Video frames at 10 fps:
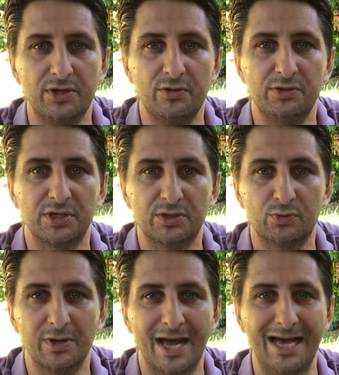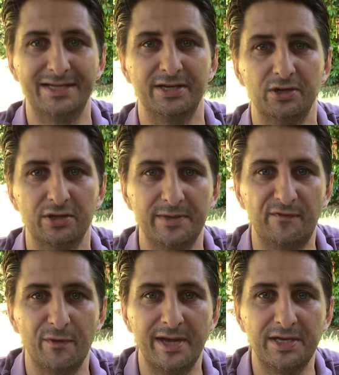users were adding
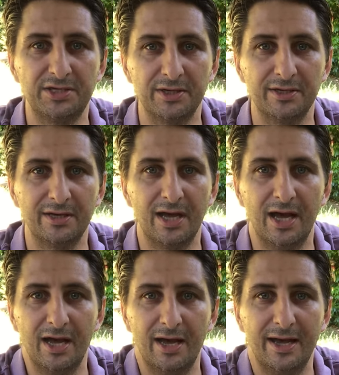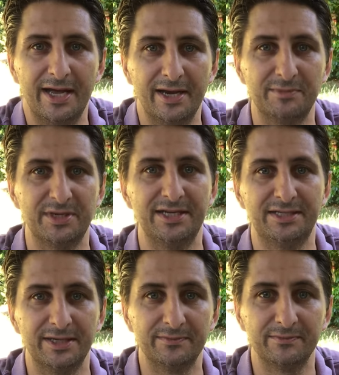information uh, and
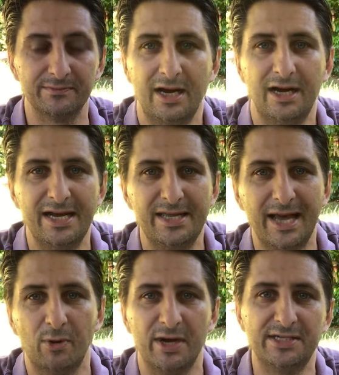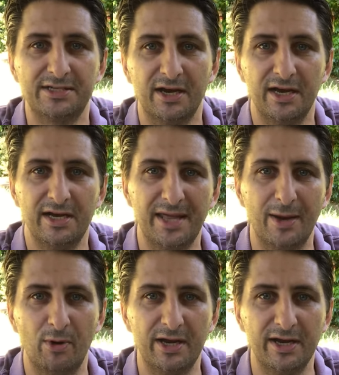updating in that ways, I, in
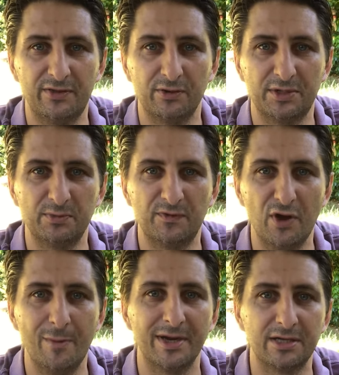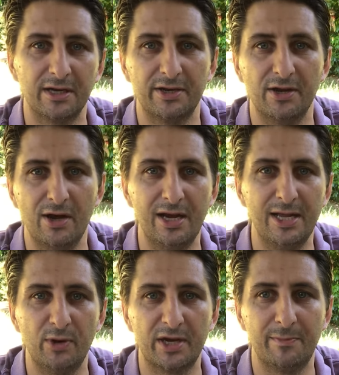that way, I thought it was very much like an
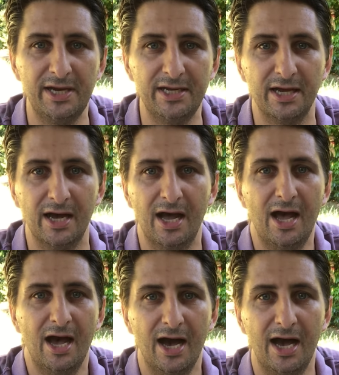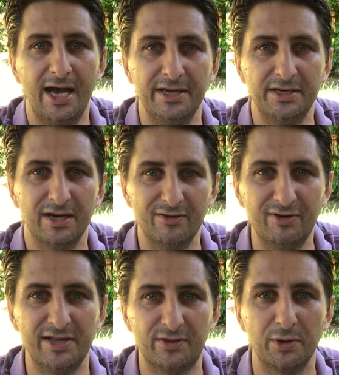early Wikipedia, and I
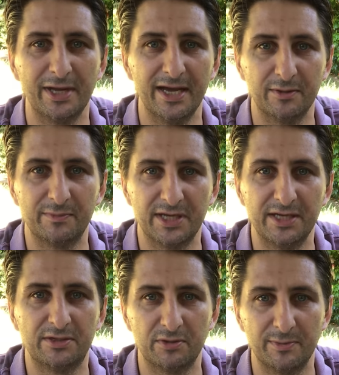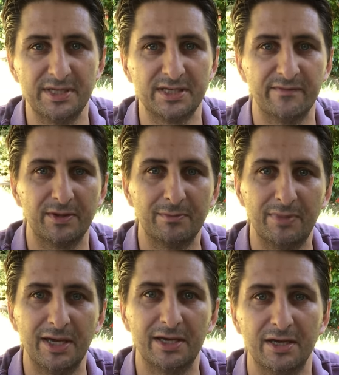really thought it had the potential to be something
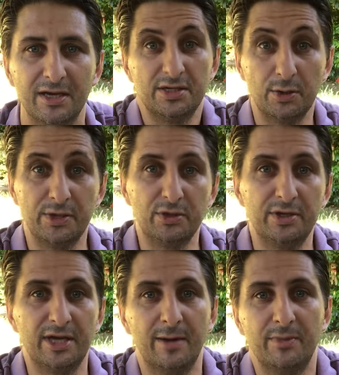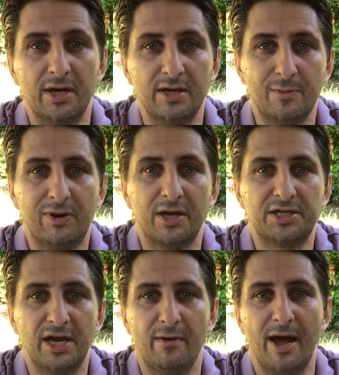big. So I joined up uh, the
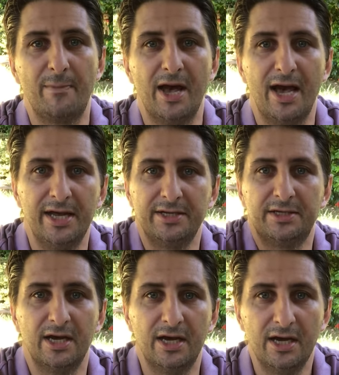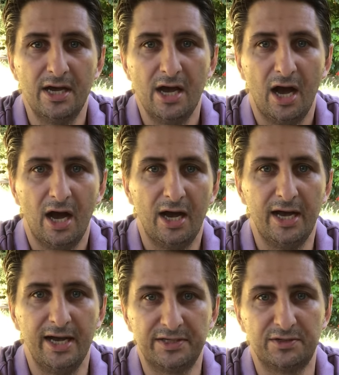PlugShare app, and uh,
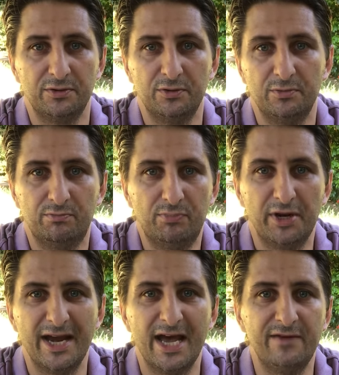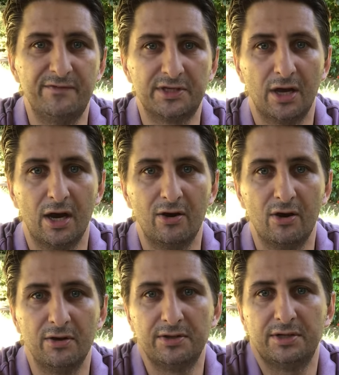I had to put an avatar
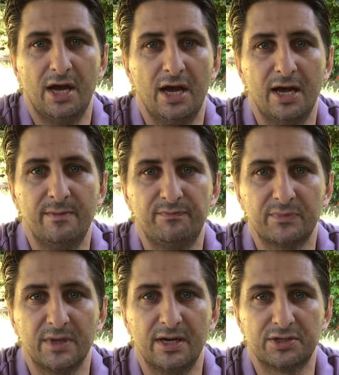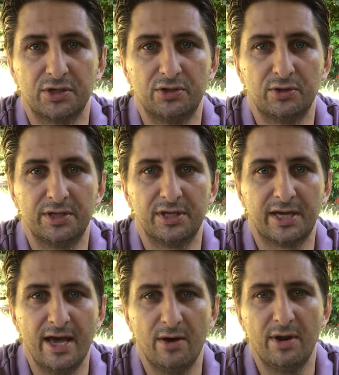on um, as I joined the
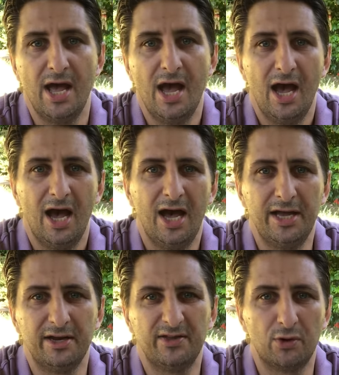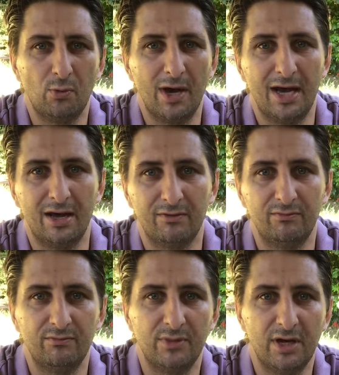account, and I thought, well,
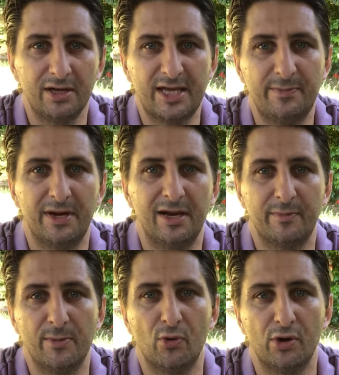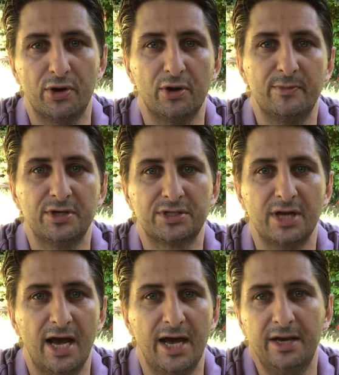I'll keep it a little bit more anonymous,
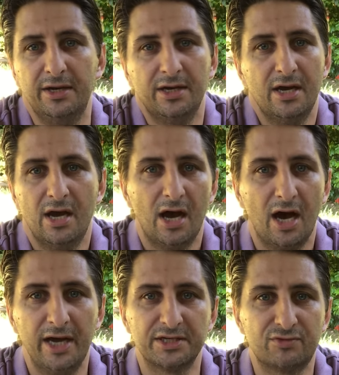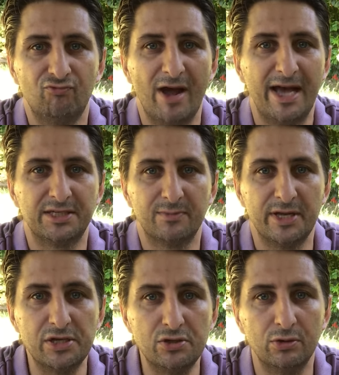and I just
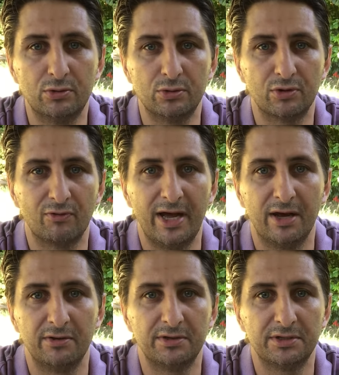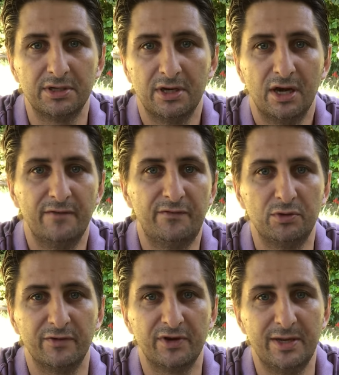randomly Googled around a
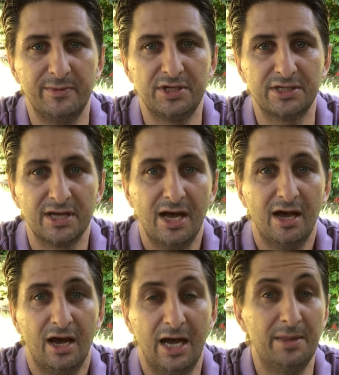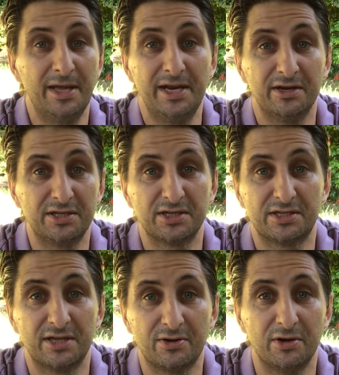few different images, and then I just
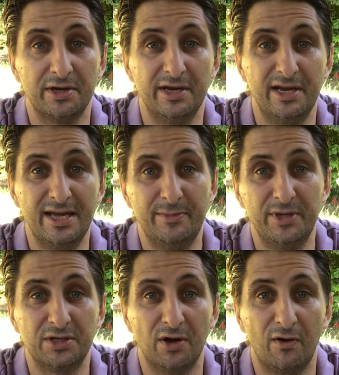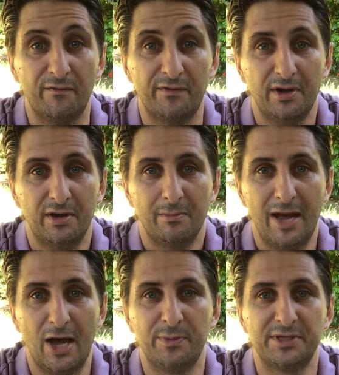stuck on an image of
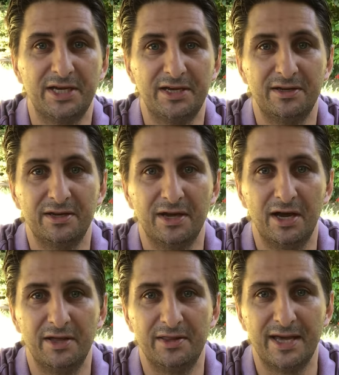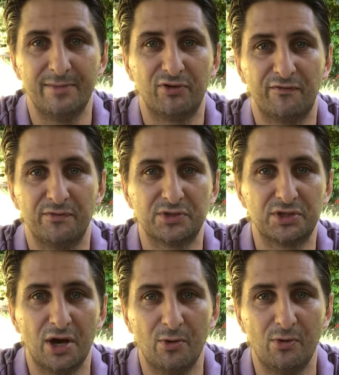Palpatine, uh, the Emperor from
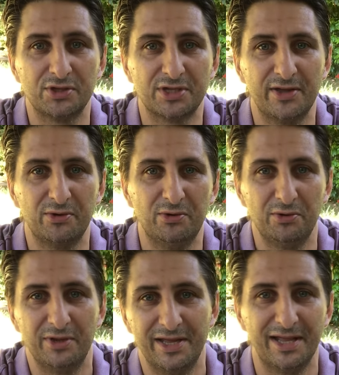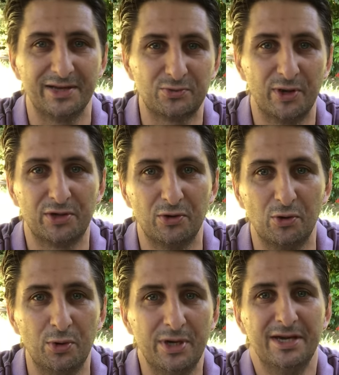Star Wars, and I thought, oh, that, that looks quite
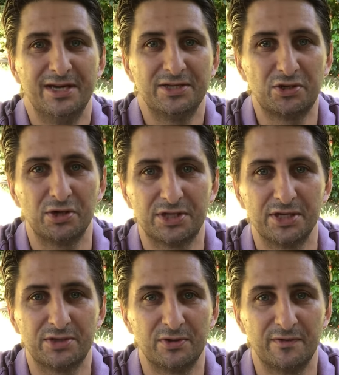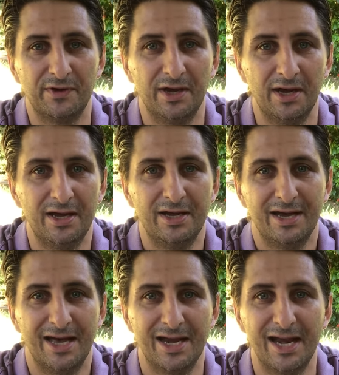cool. It's got a sort of uh,
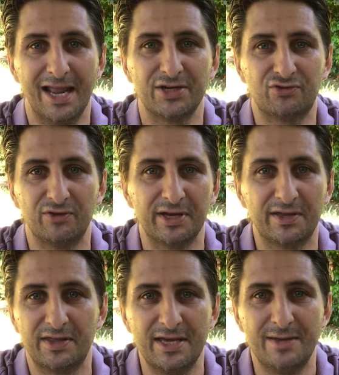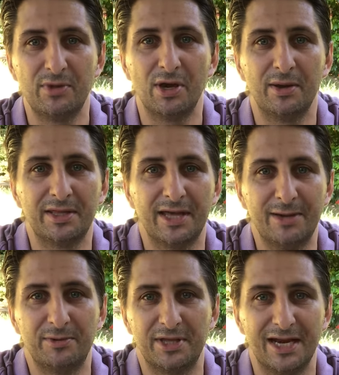an electric theme going
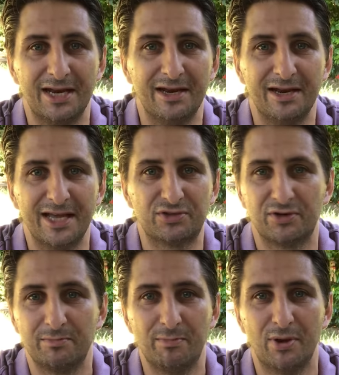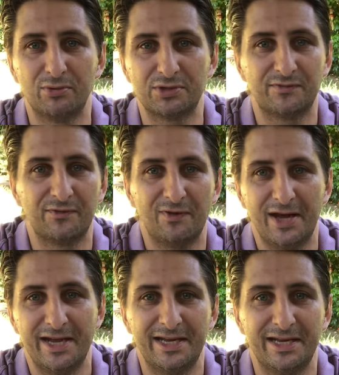there with the electric bolts for
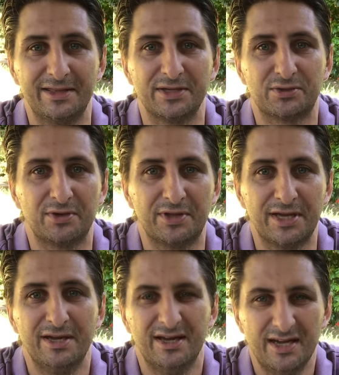lightning and that sort of thing.